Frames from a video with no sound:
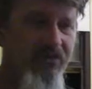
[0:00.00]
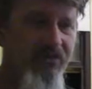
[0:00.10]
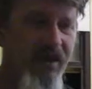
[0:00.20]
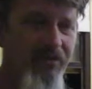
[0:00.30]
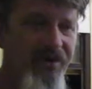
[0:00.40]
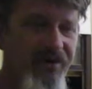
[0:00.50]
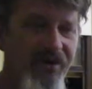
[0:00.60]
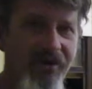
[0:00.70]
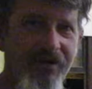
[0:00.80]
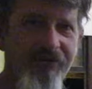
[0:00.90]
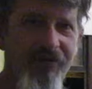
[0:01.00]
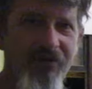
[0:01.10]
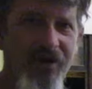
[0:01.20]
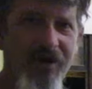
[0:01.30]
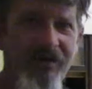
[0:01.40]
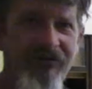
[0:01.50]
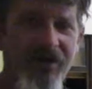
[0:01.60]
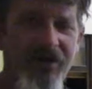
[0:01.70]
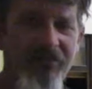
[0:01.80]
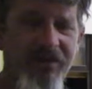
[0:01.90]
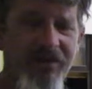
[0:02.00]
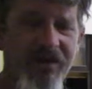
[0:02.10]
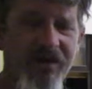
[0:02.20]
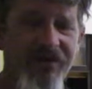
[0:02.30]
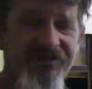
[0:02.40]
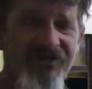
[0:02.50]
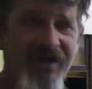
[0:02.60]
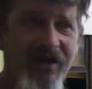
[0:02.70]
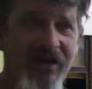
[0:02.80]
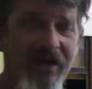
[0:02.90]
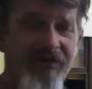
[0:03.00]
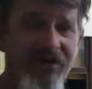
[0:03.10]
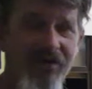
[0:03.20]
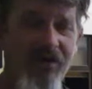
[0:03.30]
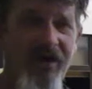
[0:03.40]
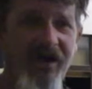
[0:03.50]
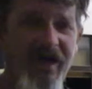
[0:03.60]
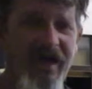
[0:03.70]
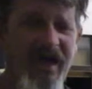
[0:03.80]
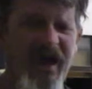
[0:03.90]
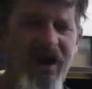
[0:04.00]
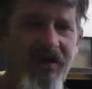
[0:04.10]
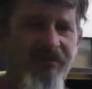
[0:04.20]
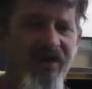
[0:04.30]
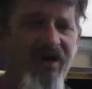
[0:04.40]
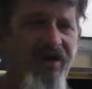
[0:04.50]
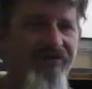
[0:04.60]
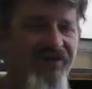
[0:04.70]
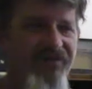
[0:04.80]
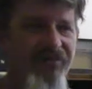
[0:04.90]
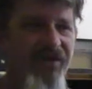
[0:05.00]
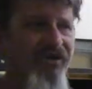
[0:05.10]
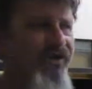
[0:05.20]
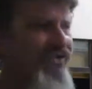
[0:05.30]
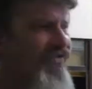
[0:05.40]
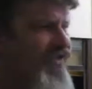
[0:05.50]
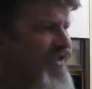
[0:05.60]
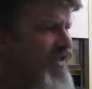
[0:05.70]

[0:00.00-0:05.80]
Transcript: maybe you can learn from what I've learned. But like I say, I haven't got a hell of a lot of experience